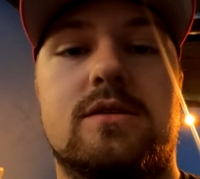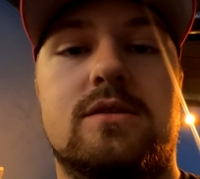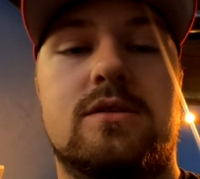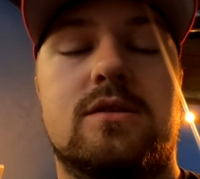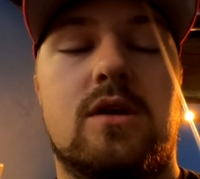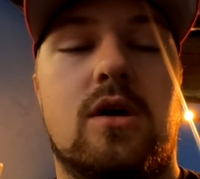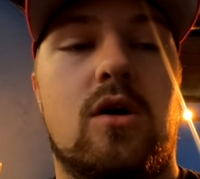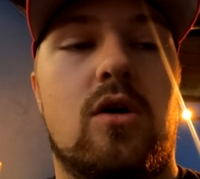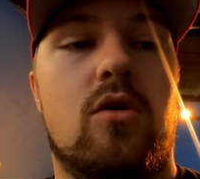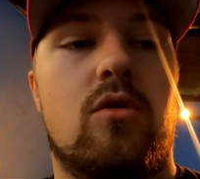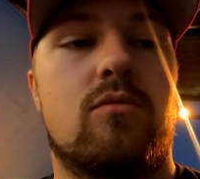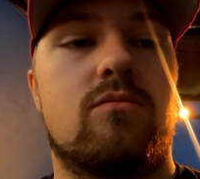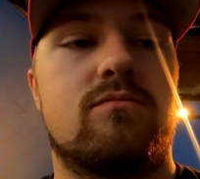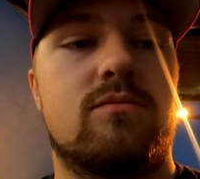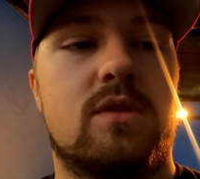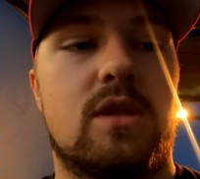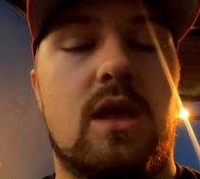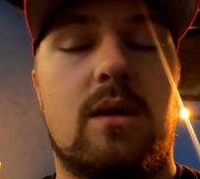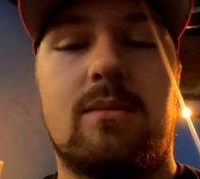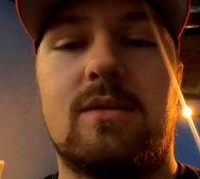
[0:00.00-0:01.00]
So
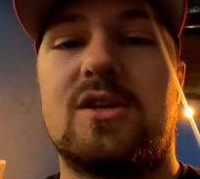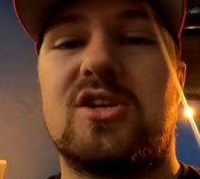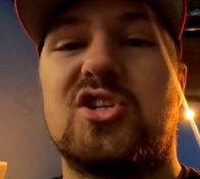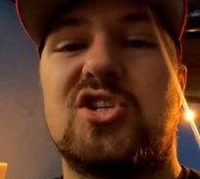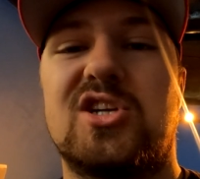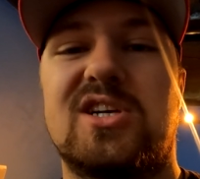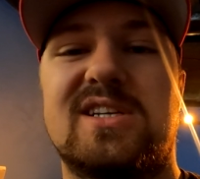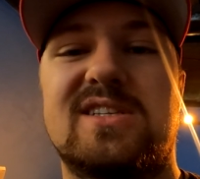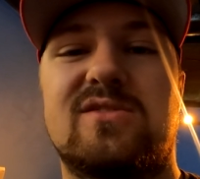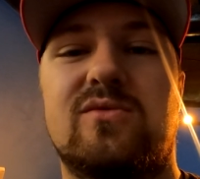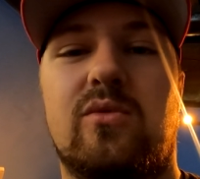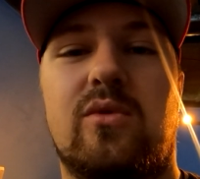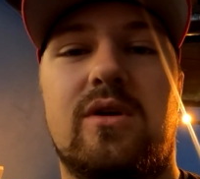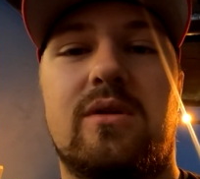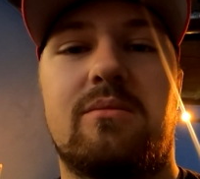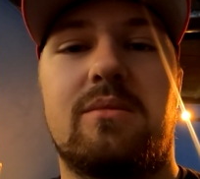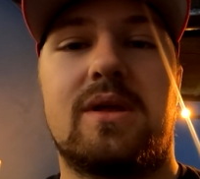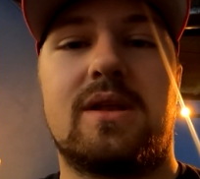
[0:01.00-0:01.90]
give me just 1